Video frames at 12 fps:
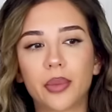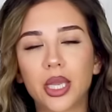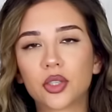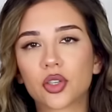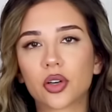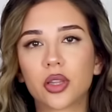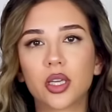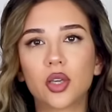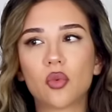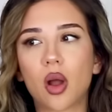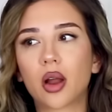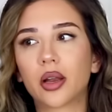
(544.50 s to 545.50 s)
Make sure that
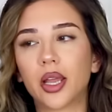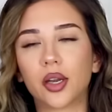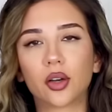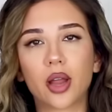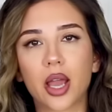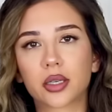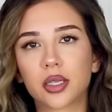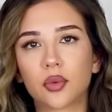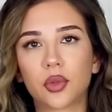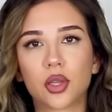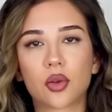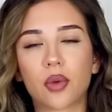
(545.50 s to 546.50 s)
you are interacting
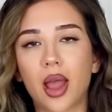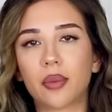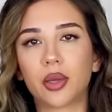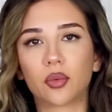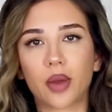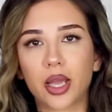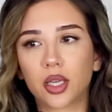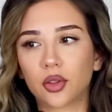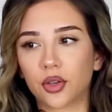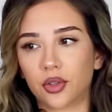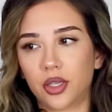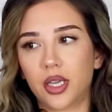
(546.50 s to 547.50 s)
with your rabbit
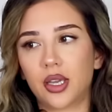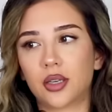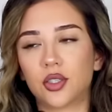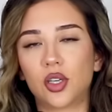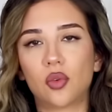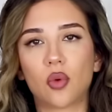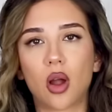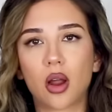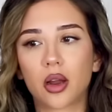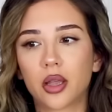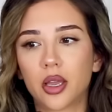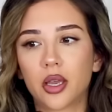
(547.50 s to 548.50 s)
regularly and you
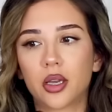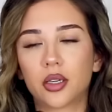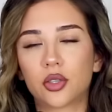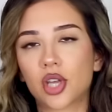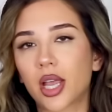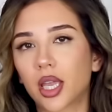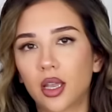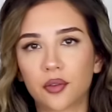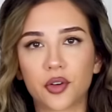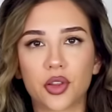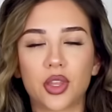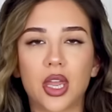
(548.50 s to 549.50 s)
are checking
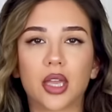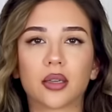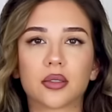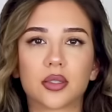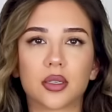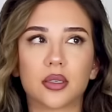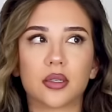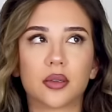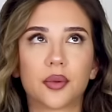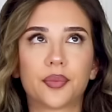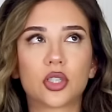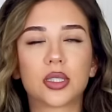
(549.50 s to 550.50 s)
for things and
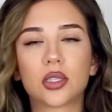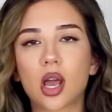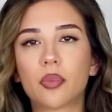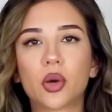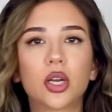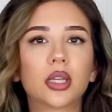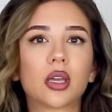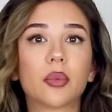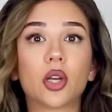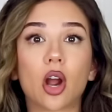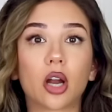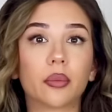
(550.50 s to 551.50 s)
just not putting them
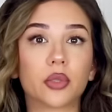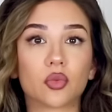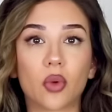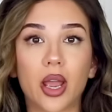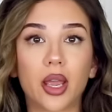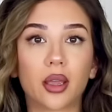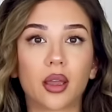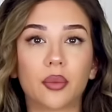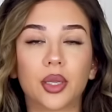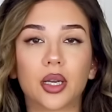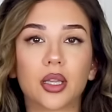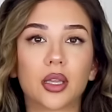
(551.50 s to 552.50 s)
in harm's way. I
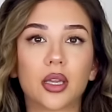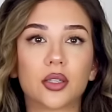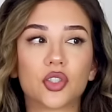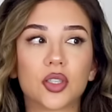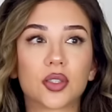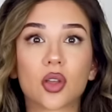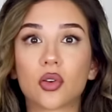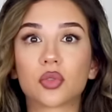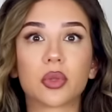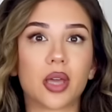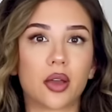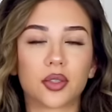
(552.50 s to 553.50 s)
mean, it, it just goes
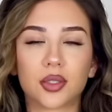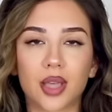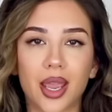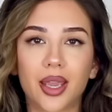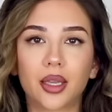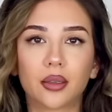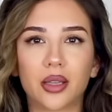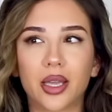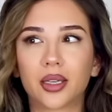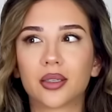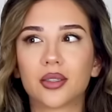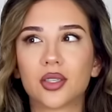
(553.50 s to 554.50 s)
without saying.
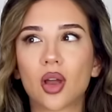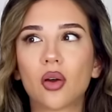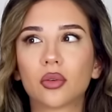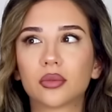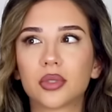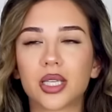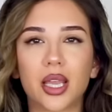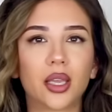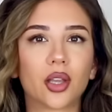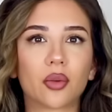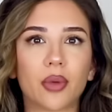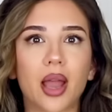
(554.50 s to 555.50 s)
Like, don't
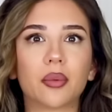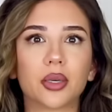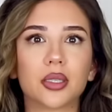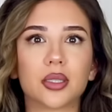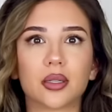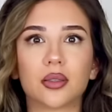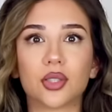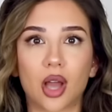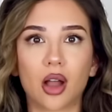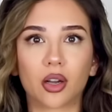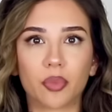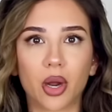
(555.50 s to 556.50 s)
take your rabbit to the
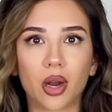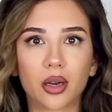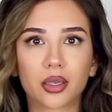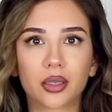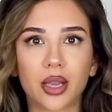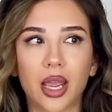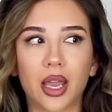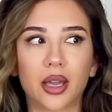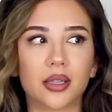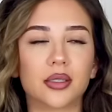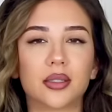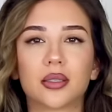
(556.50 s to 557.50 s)
dog park
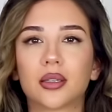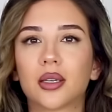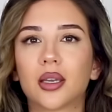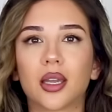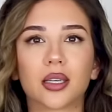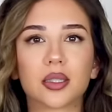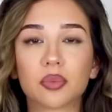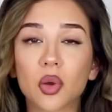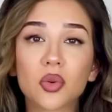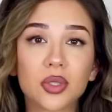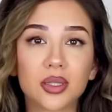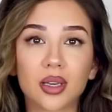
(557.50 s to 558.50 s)
and
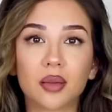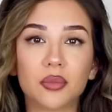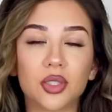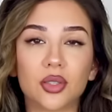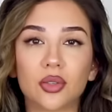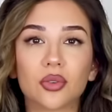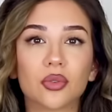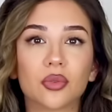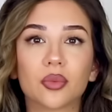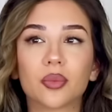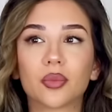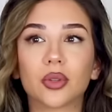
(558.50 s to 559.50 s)
expose them
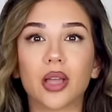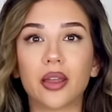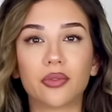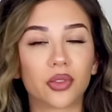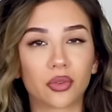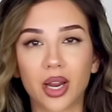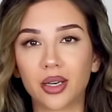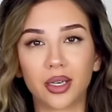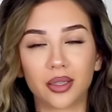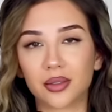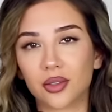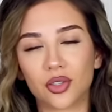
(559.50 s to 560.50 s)
to life
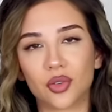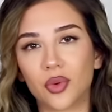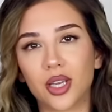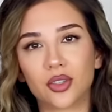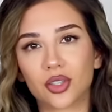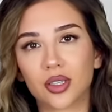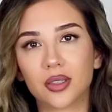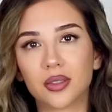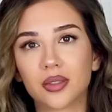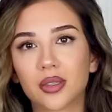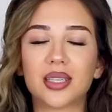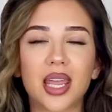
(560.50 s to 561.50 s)
threatening
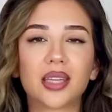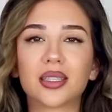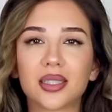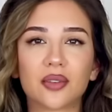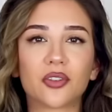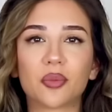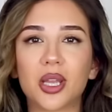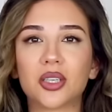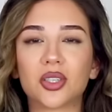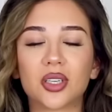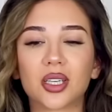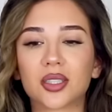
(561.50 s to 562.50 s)
situations. Take this
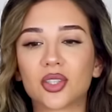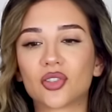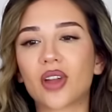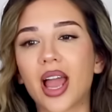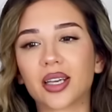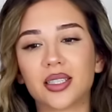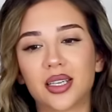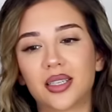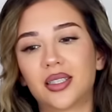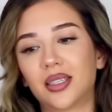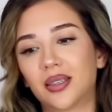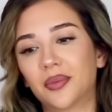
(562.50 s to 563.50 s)
information, extract
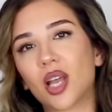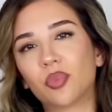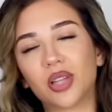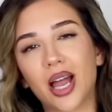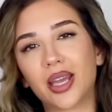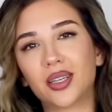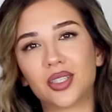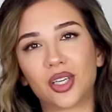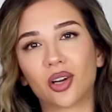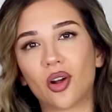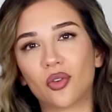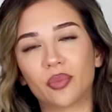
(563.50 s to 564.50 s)
it, and apply it to
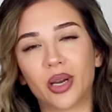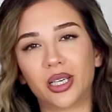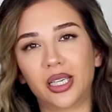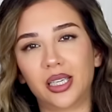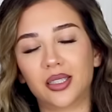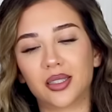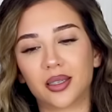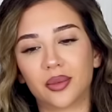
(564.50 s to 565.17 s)
your own bunnies.